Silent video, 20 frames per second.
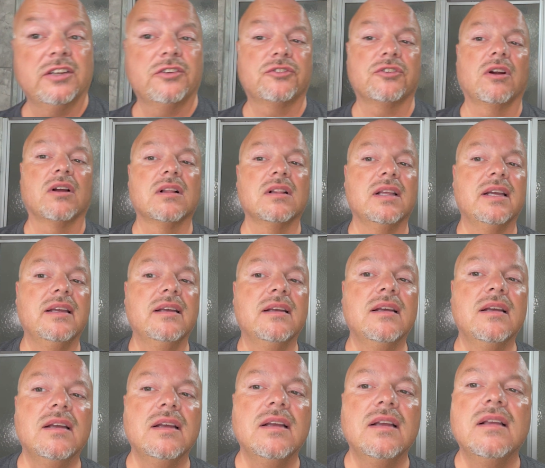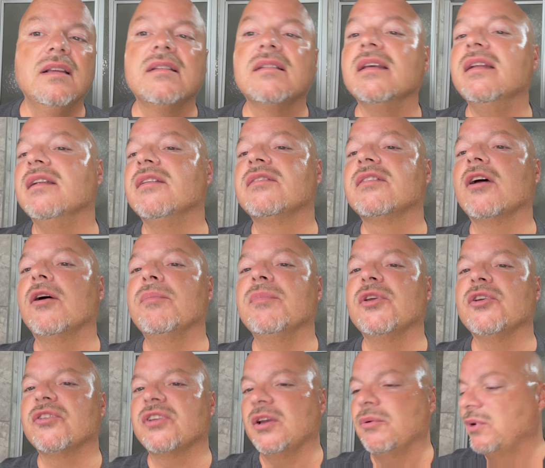strongly scented soap, and
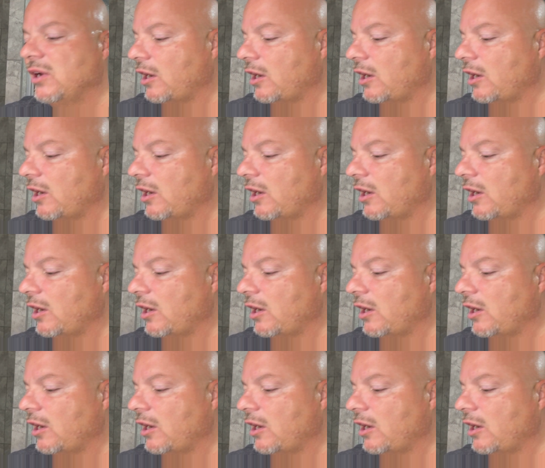you see we